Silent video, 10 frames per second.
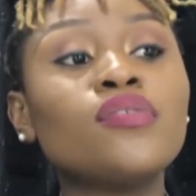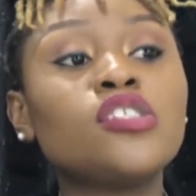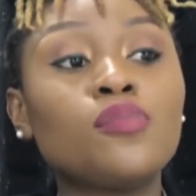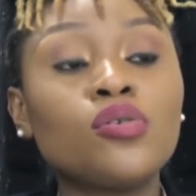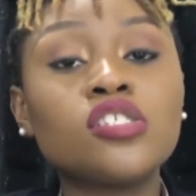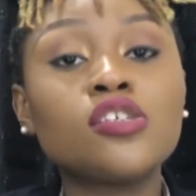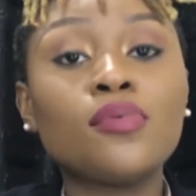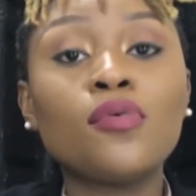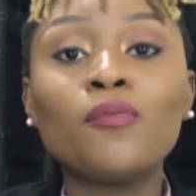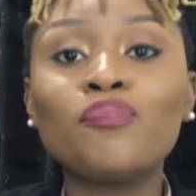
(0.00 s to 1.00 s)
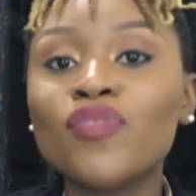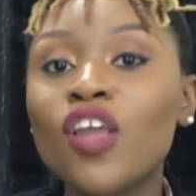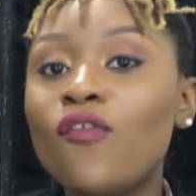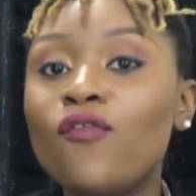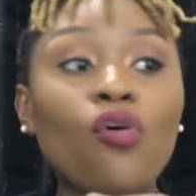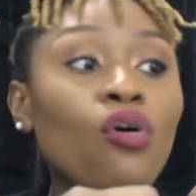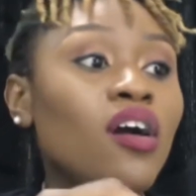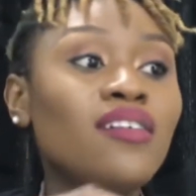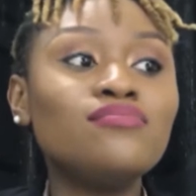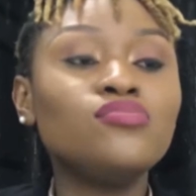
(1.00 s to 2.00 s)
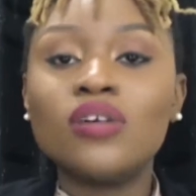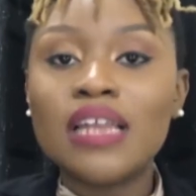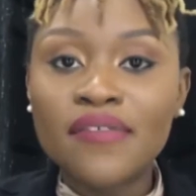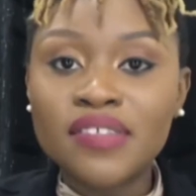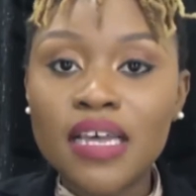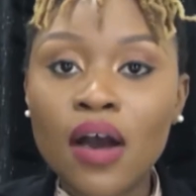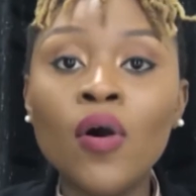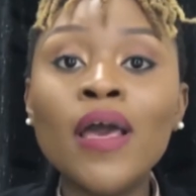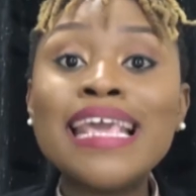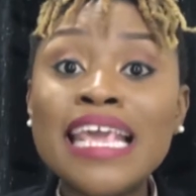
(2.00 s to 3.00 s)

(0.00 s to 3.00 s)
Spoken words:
responsible for your lifestyle.